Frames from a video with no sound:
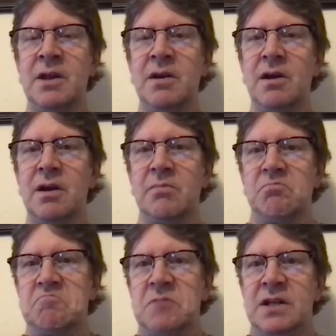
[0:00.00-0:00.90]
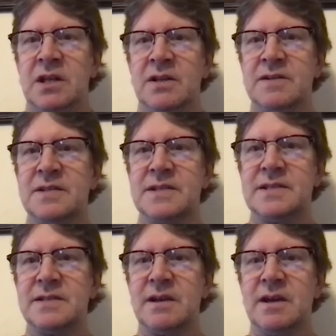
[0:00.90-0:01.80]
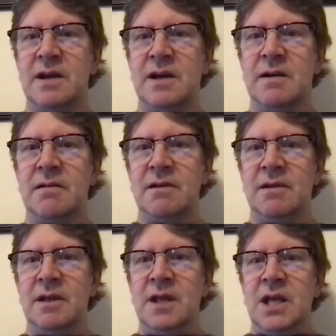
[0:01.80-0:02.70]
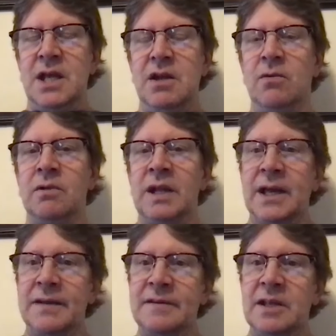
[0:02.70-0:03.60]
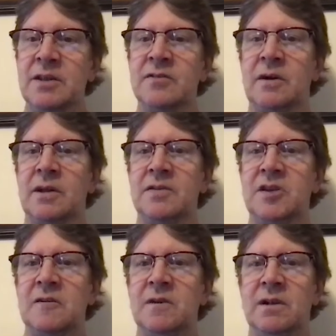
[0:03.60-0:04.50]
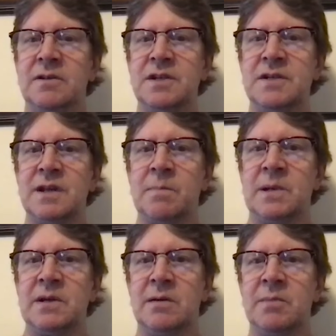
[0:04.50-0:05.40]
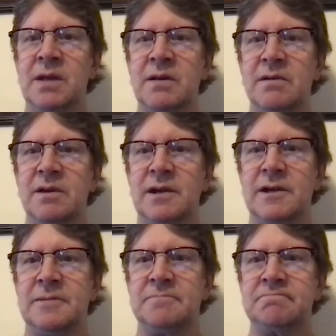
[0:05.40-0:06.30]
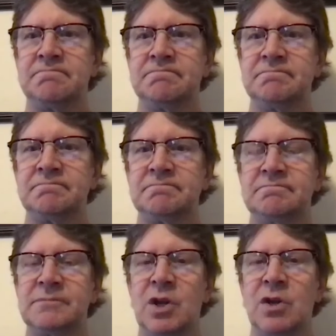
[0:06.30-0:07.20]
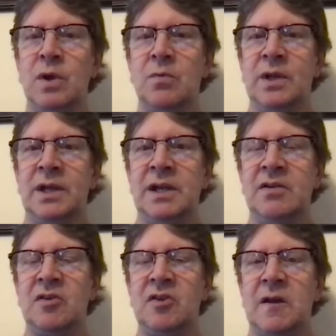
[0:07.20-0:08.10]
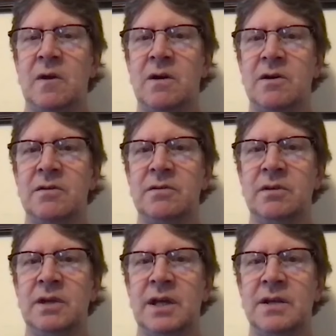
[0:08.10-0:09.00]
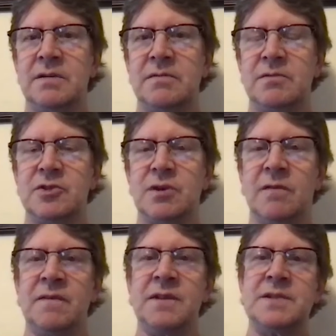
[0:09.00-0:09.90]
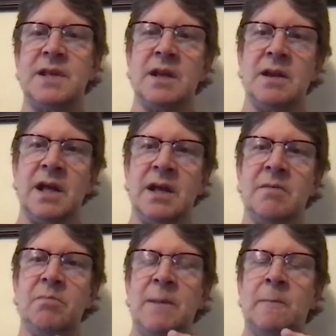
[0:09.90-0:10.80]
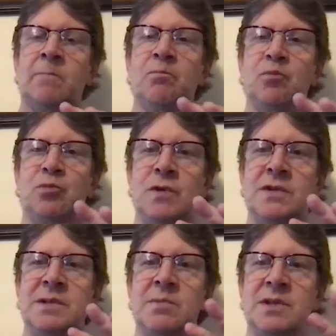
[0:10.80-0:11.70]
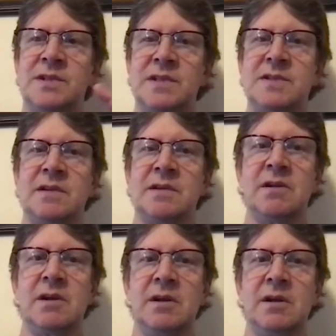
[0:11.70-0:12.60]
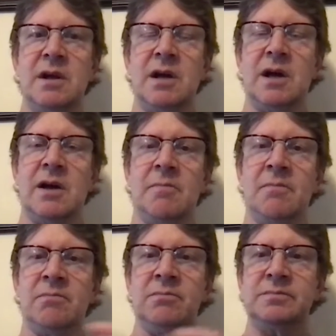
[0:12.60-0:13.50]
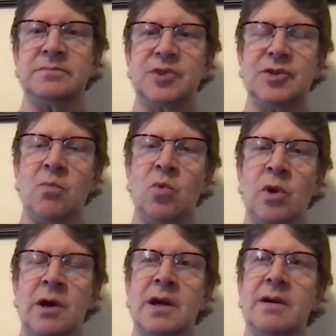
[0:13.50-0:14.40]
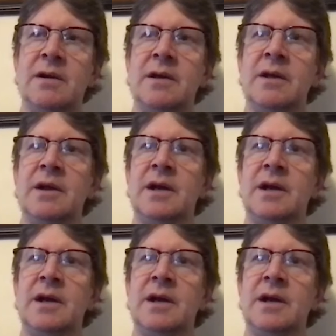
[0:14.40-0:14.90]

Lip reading: I mean, it's you know, like I said, the solid technology is up and coming. You know, we really need to take a harder look at solvents and people doing some consistent some work,